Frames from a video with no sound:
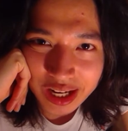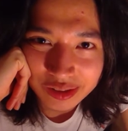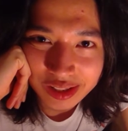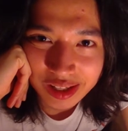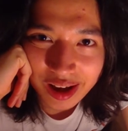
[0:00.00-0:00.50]
down
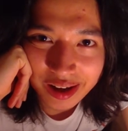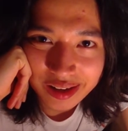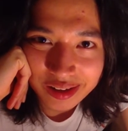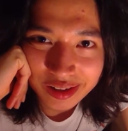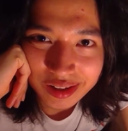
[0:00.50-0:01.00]
the
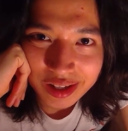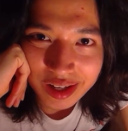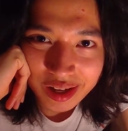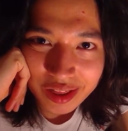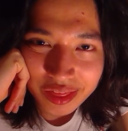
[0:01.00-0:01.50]
line,
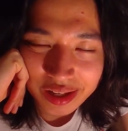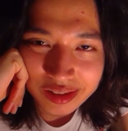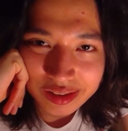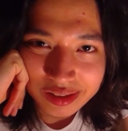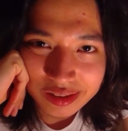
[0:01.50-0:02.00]

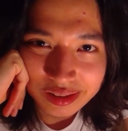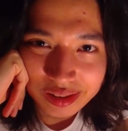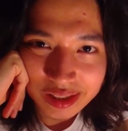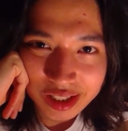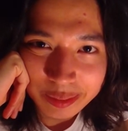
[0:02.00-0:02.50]
there's
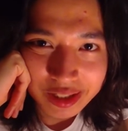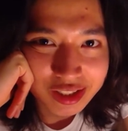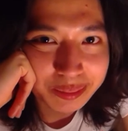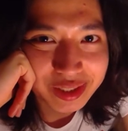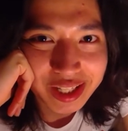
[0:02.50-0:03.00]
going to be
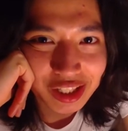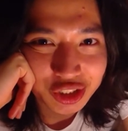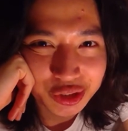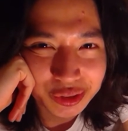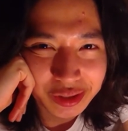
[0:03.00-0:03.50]
some
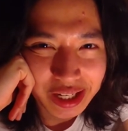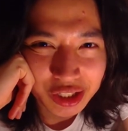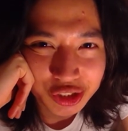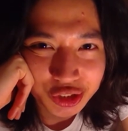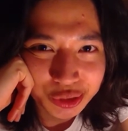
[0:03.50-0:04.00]
potential
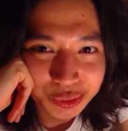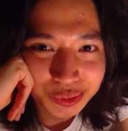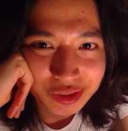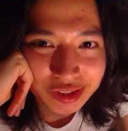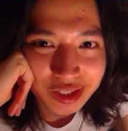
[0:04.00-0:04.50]

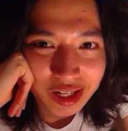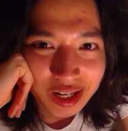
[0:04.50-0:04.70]
issues,